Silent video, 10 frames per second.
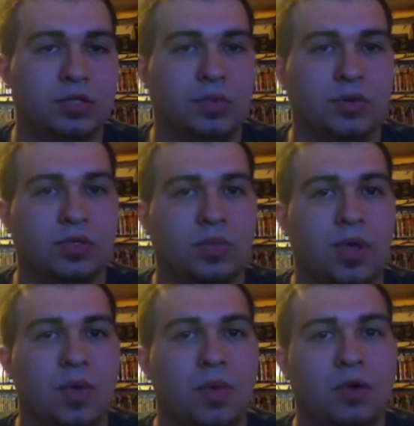supposed to
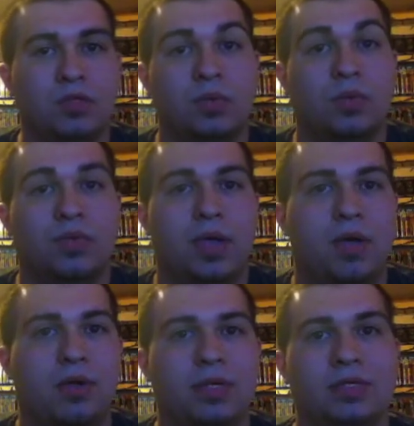pay well, so what the
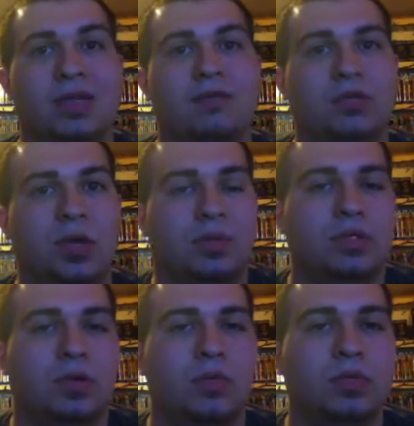hell? He doesn't have a job,
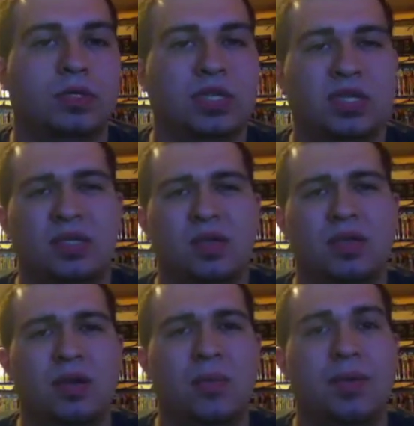he's homeless. He gets
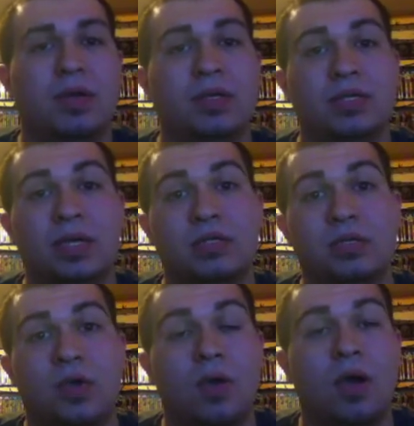cleaned up and he decides
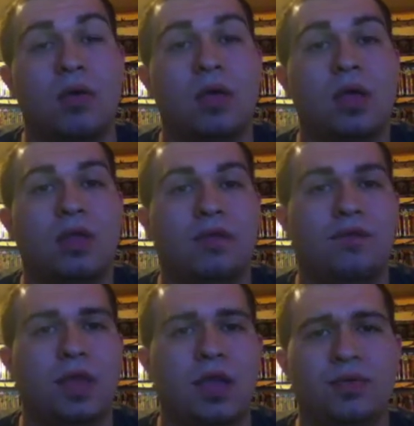to go out. They
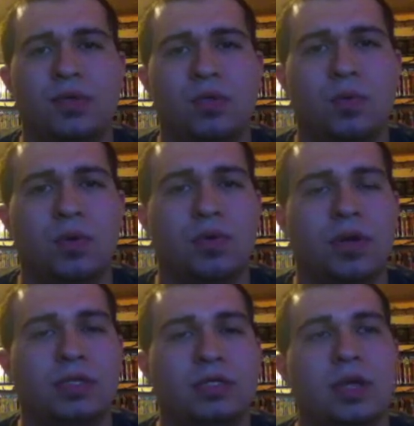fly out to the
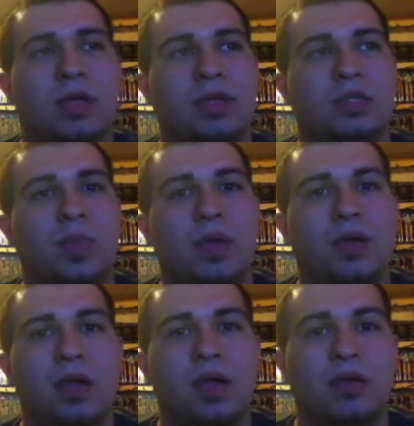wilderness, they spend a
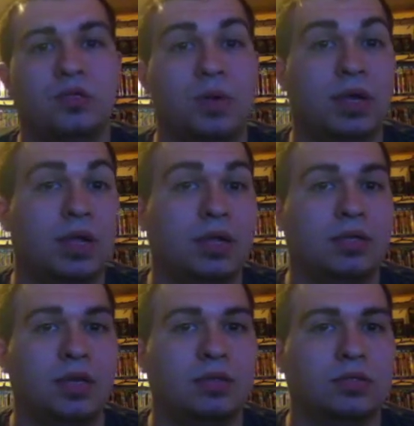night drinking and
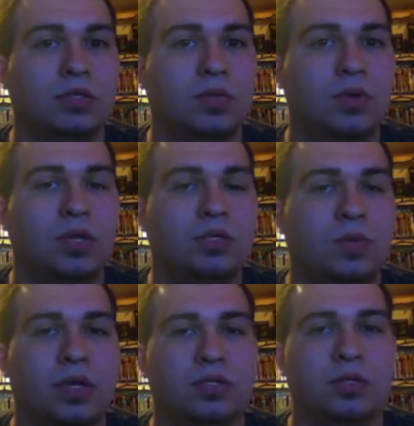telling stories.
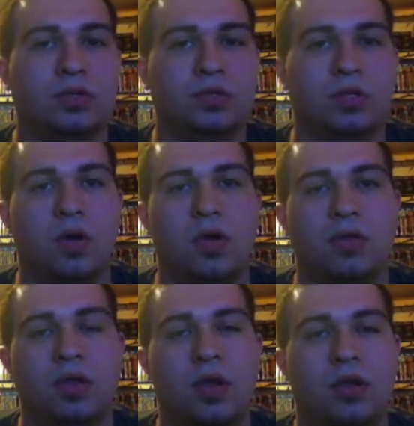We're introduced to all
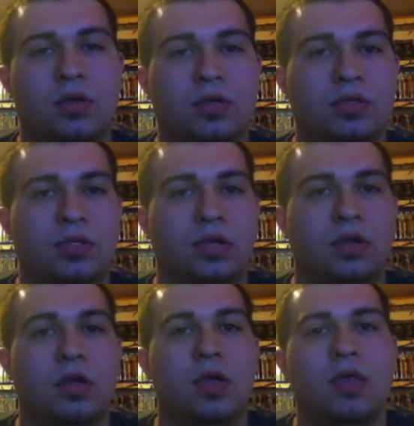the characters.
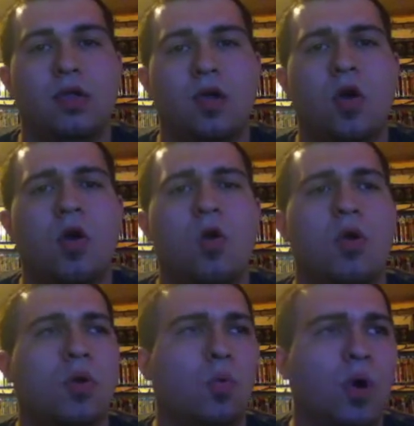They're, they're all
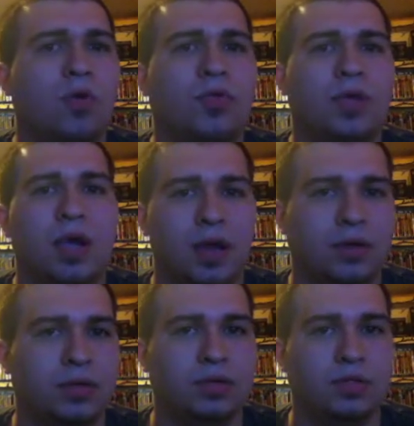wealthy
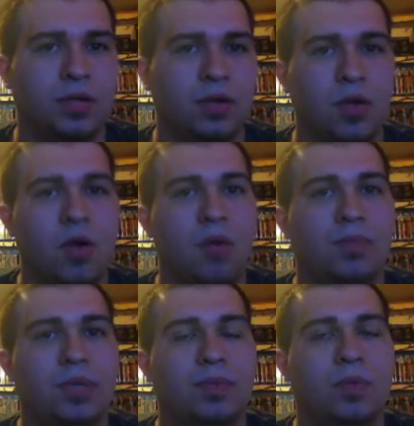hunters, they are all
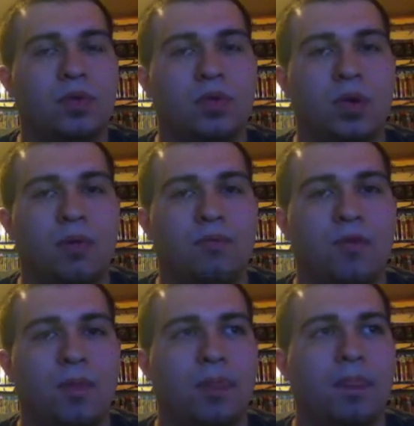people who come
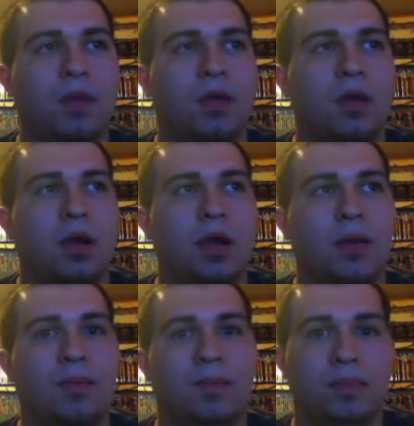from, uh,